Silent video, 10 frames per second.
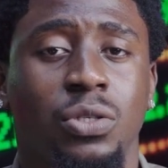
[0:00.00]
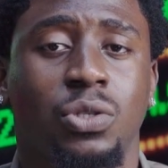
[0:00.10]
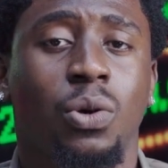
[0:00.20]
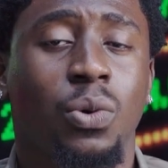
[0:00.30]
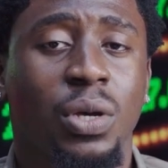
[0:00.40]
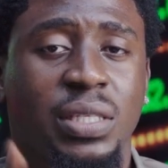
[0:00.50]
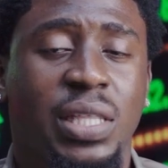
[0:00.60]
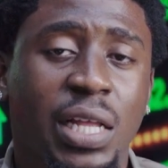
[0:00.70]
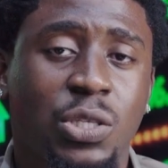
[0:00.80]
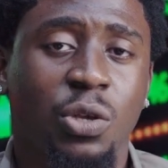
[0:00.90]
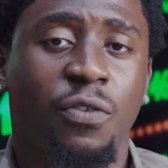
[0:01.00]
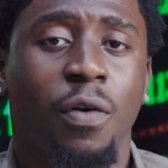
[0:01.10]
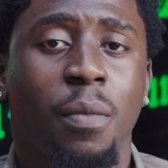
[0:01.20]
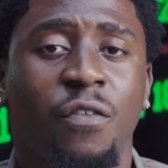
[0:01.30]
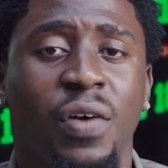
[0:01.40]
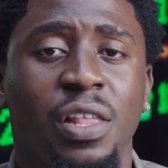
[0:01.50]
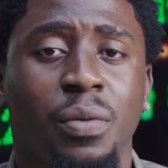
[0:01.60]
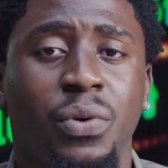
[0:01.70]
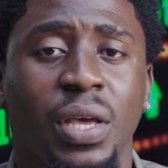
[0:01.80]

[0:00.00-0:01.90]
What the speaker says: So stay tuned for more valuable